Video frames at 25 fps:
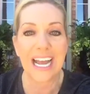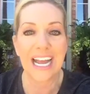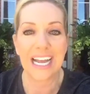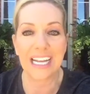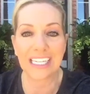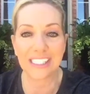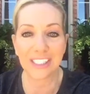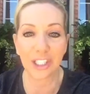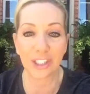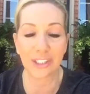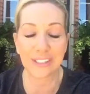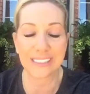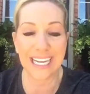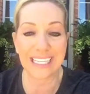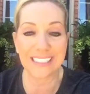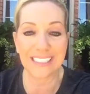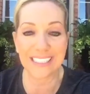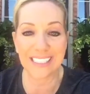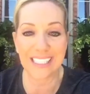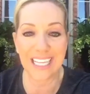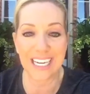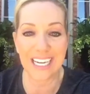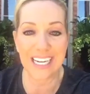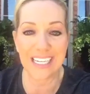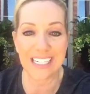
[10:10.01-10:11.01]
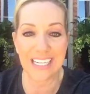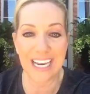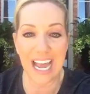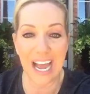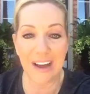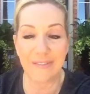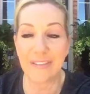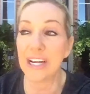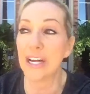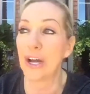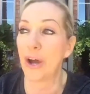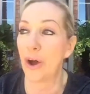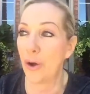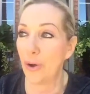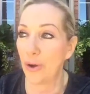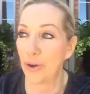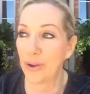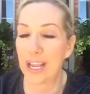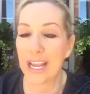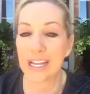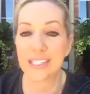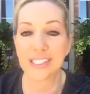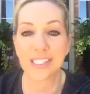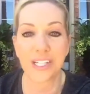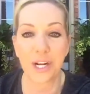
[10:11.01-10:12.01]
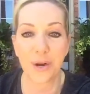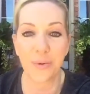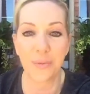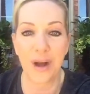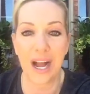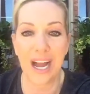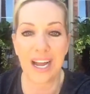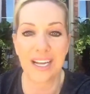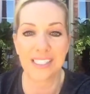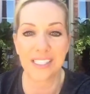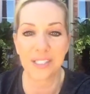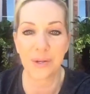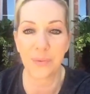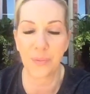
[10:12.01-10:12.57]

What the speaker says: Is there days that they didn't have it? Oh, yes, there was.